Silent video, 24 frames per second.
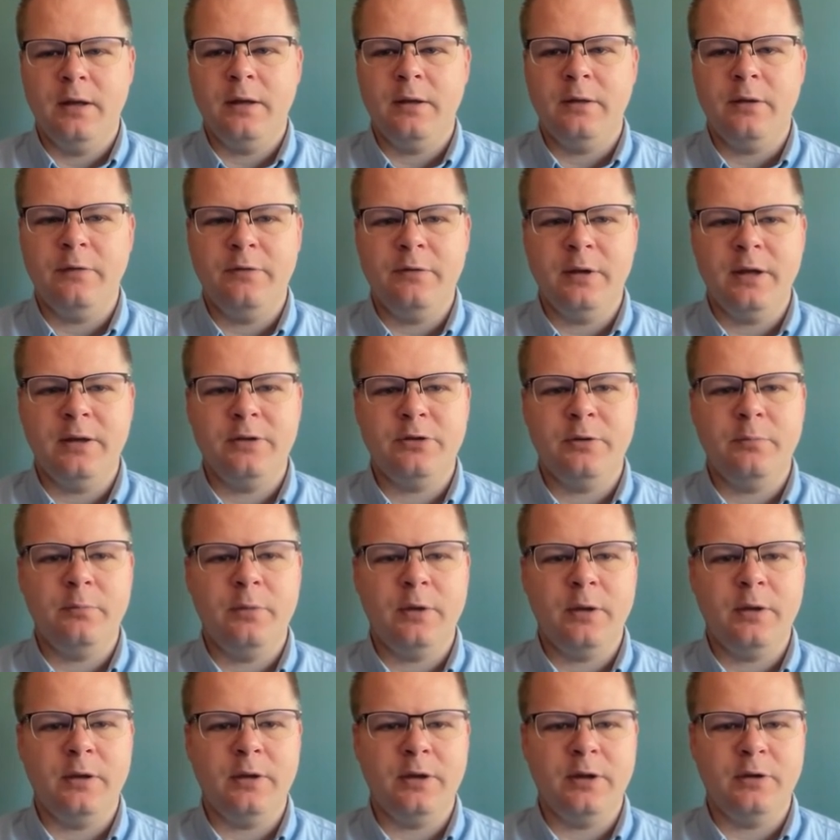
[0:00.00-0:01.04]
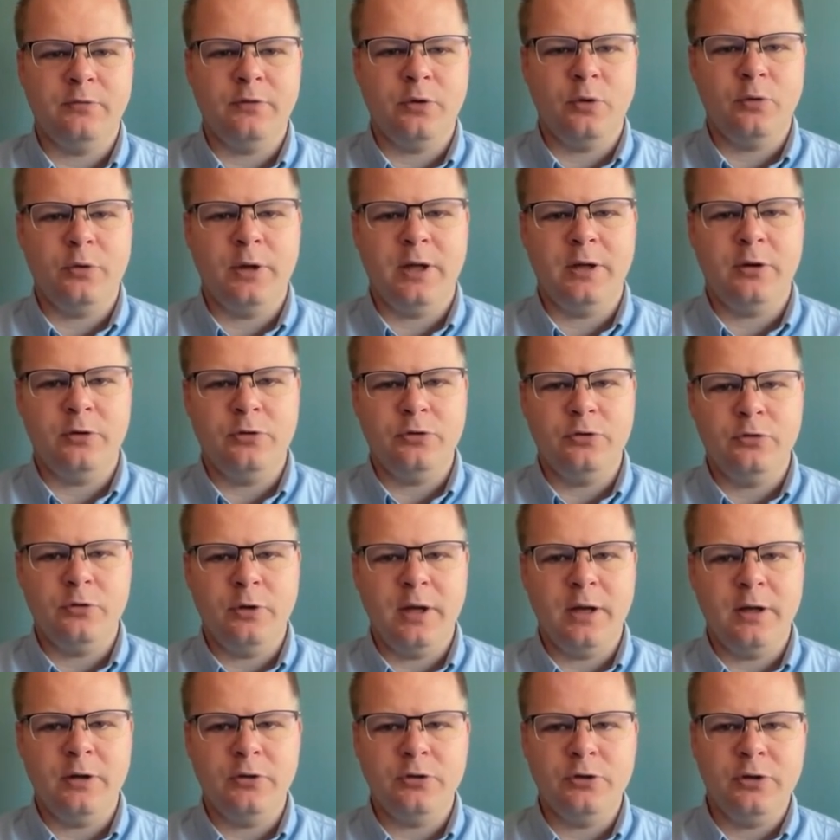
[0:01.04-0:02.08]
the flexibility of locator
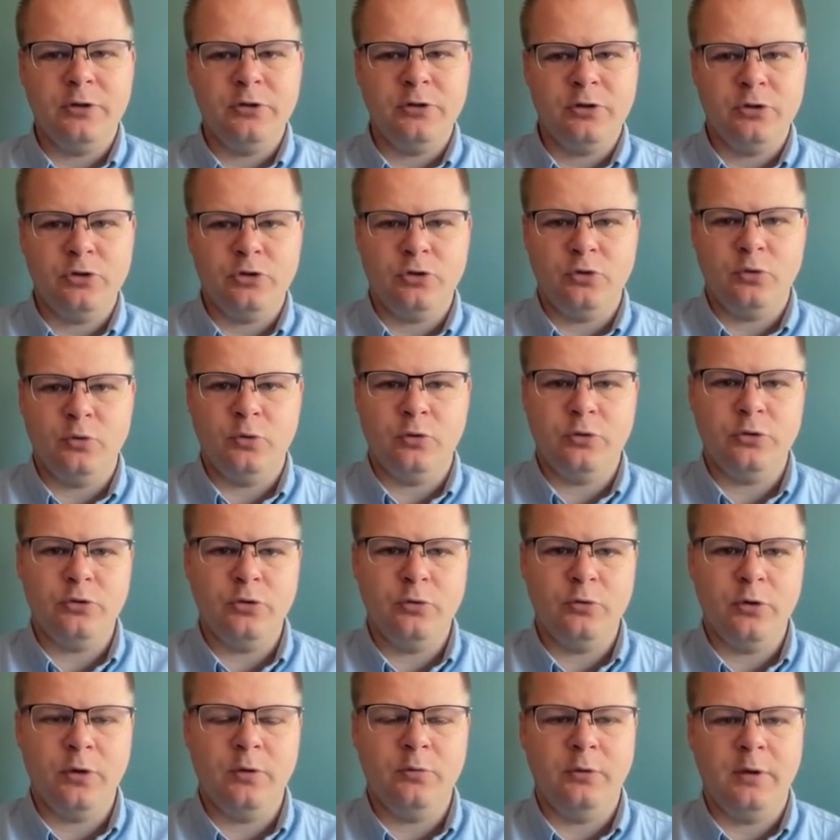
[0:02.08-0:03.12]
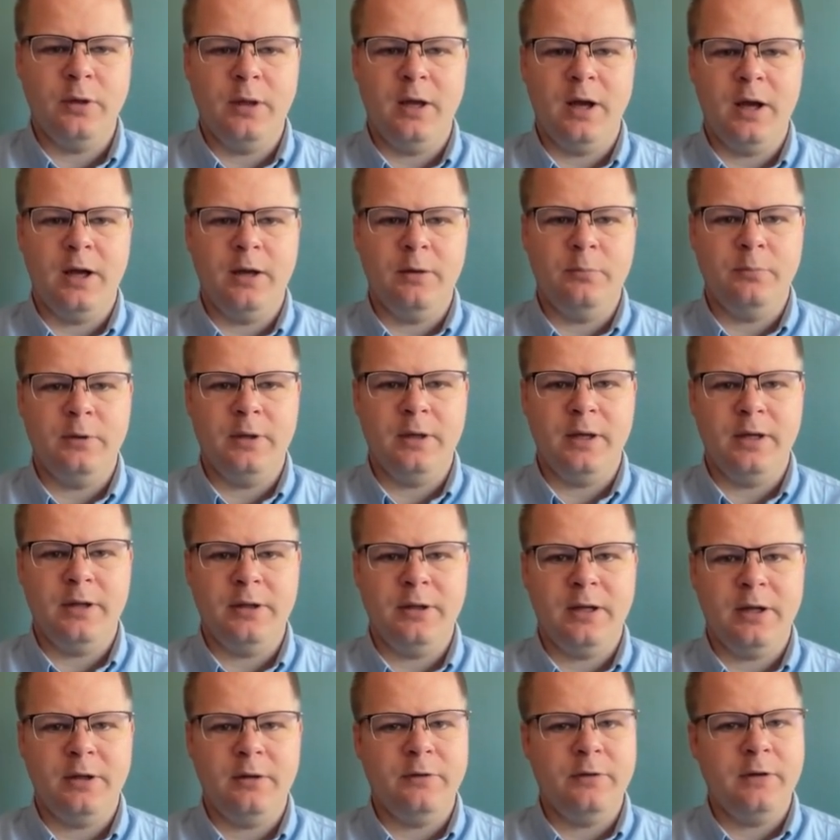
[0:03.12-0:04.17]
strategies ensures you can reliably
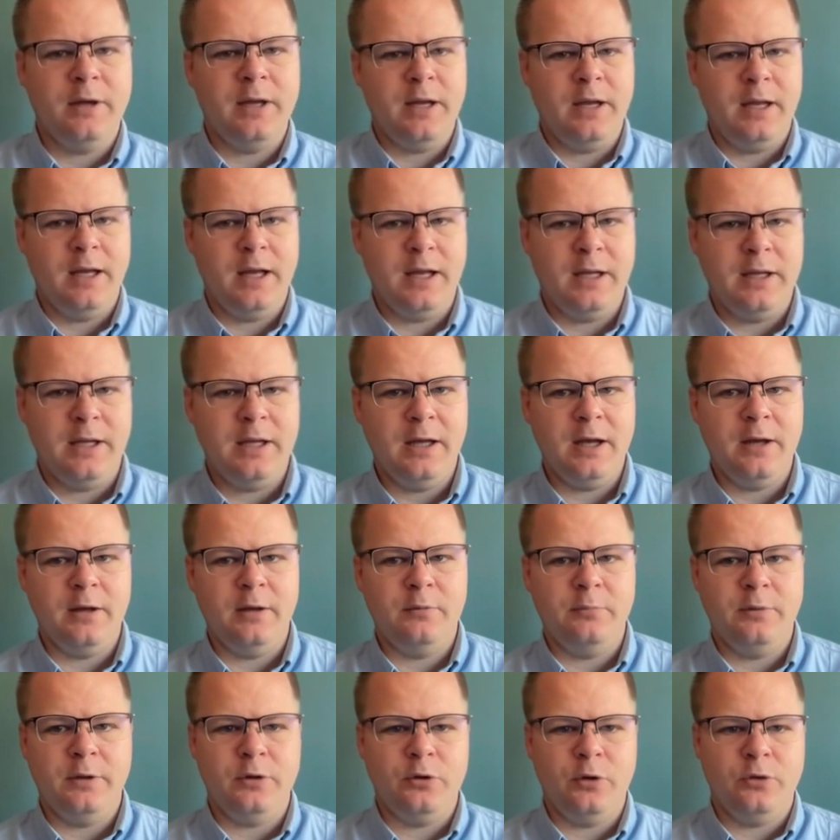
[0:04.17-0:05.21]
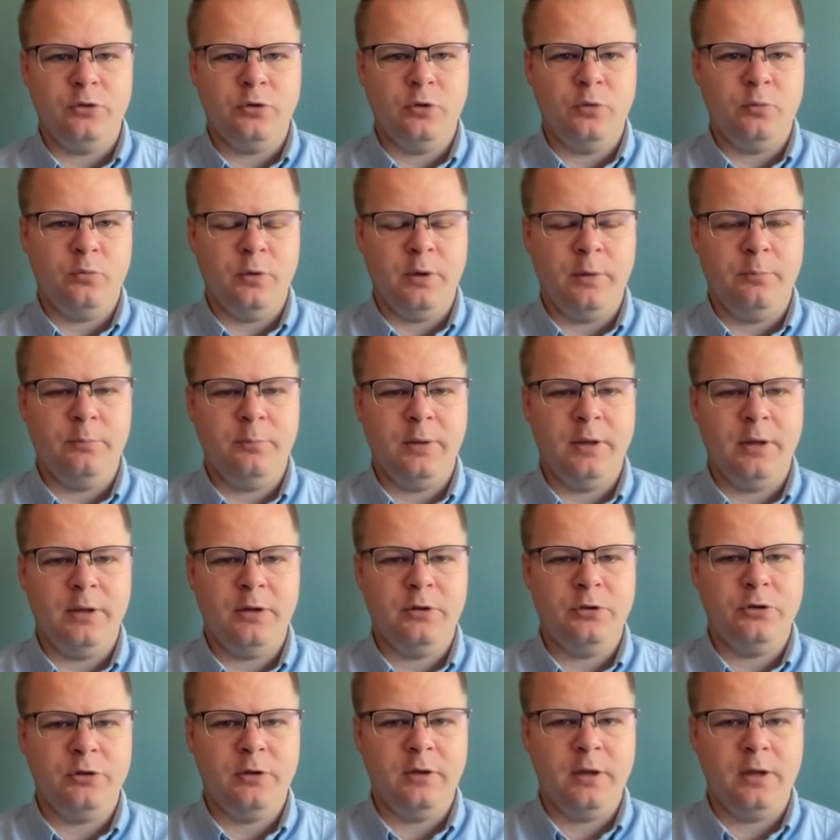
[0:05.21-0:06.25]
identify any element on your web
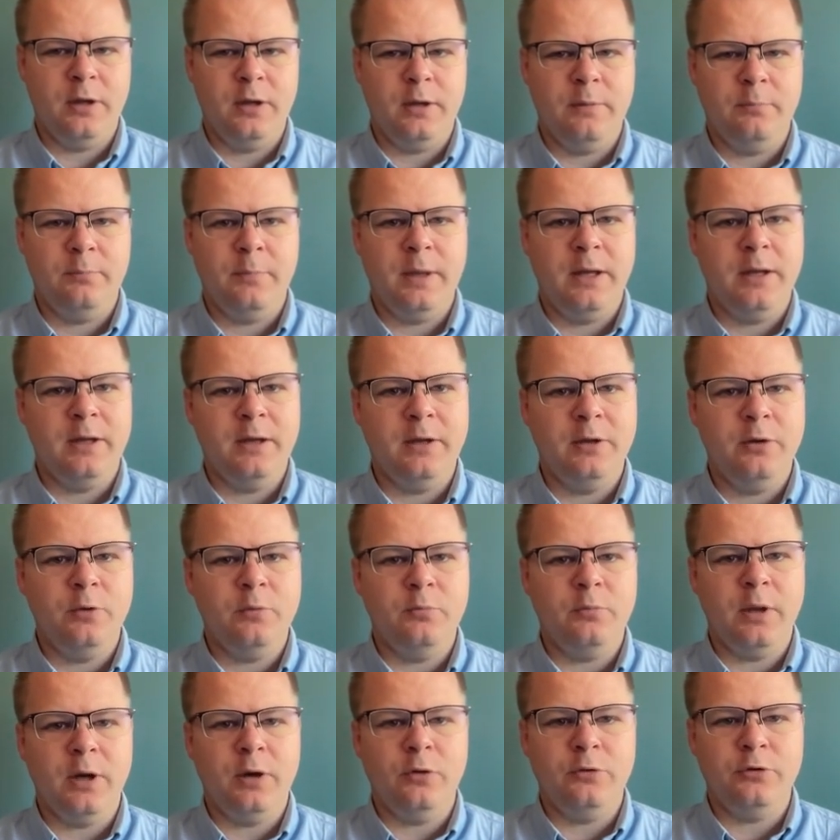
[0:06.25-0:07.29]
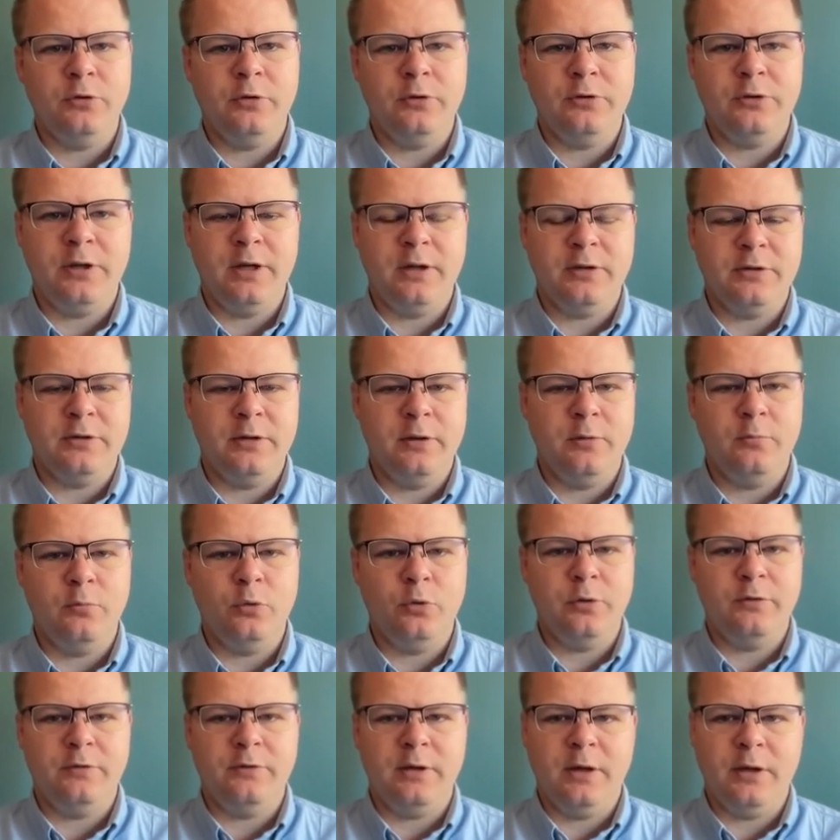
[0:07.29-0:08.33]
page, making your browser testing
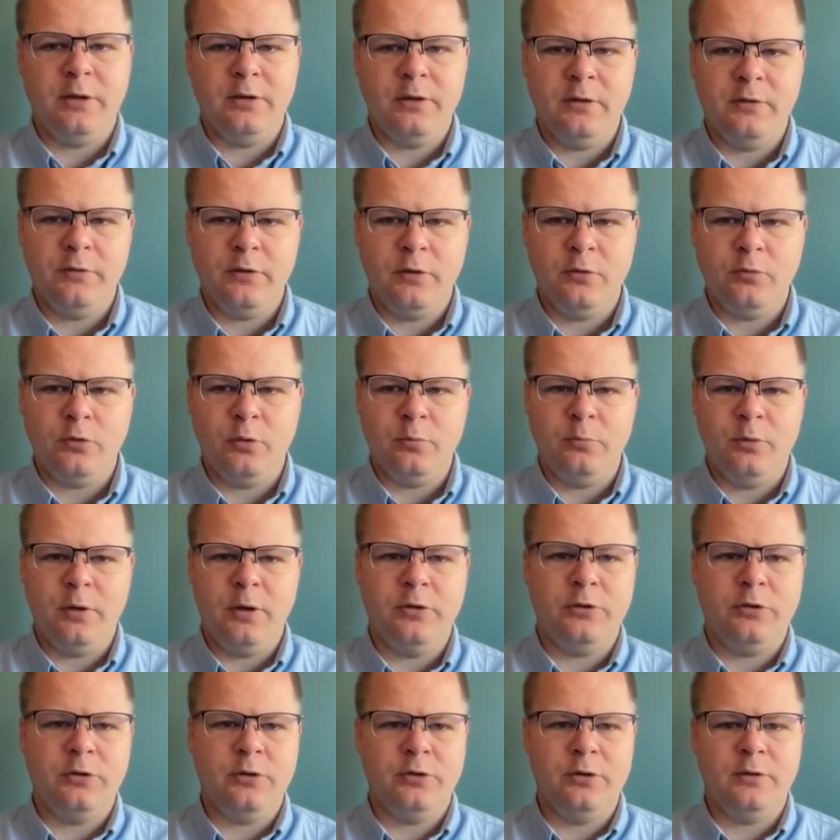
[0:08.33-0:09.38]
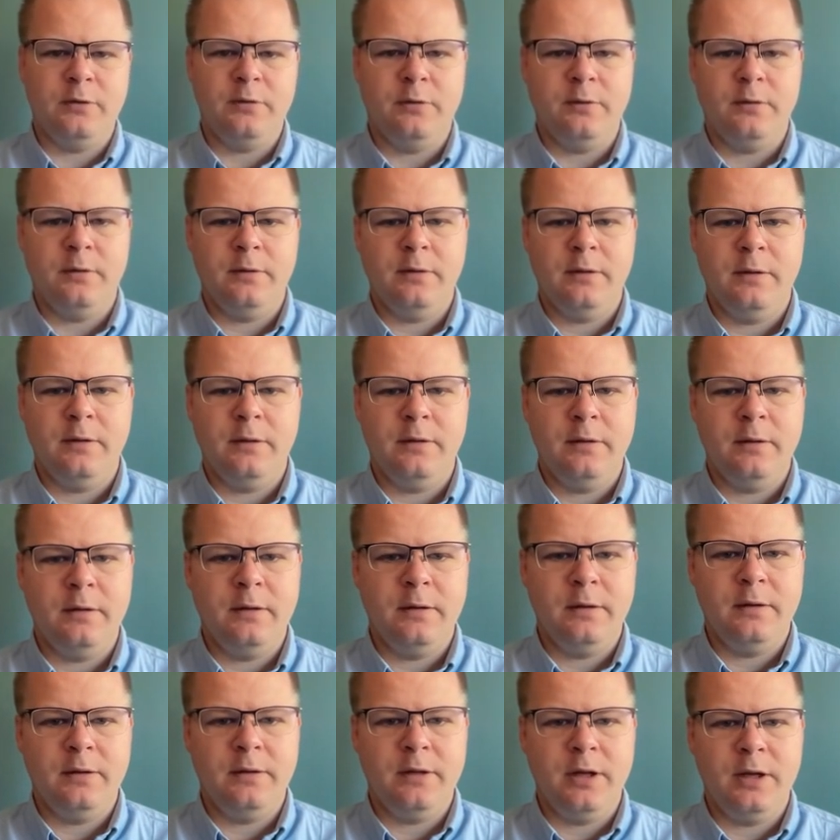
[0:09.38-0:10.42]
more effective and robust.
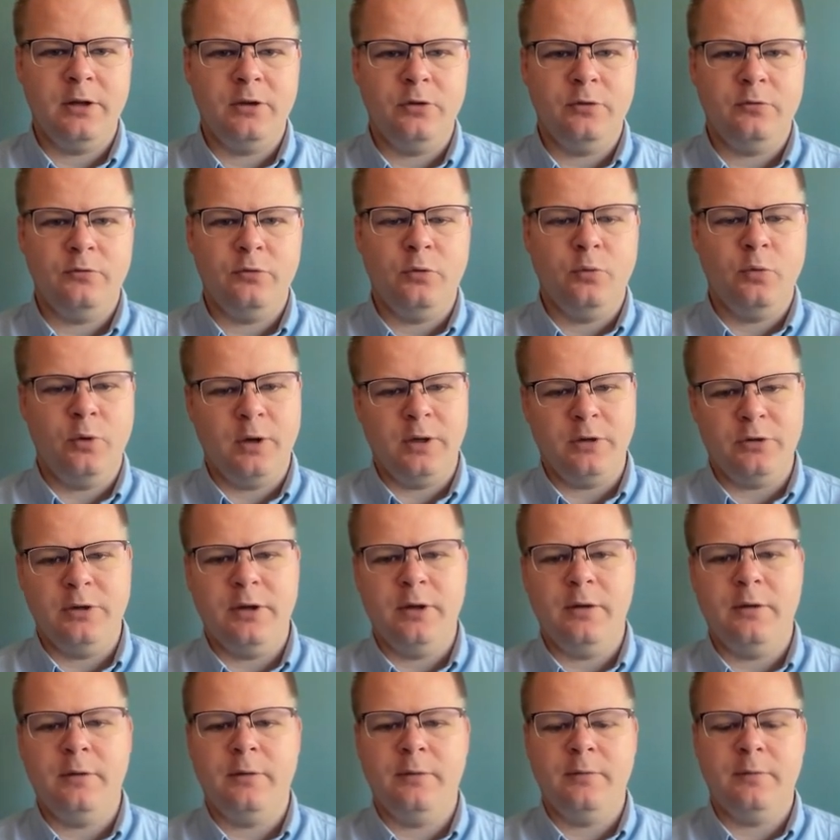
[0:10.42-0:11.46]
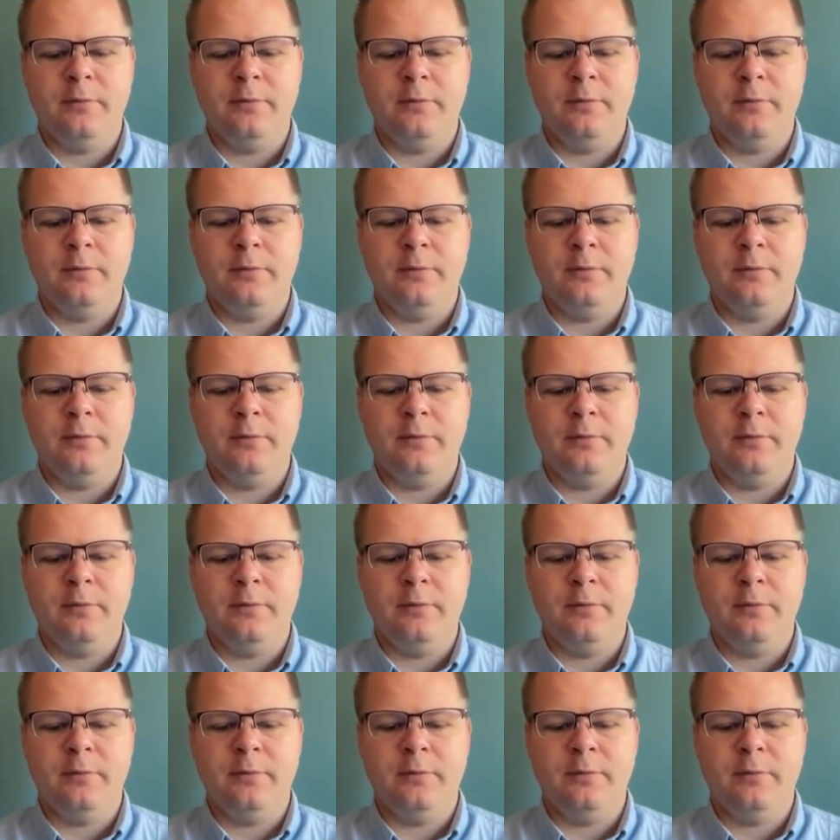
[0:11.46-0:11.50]
Thank you for watching.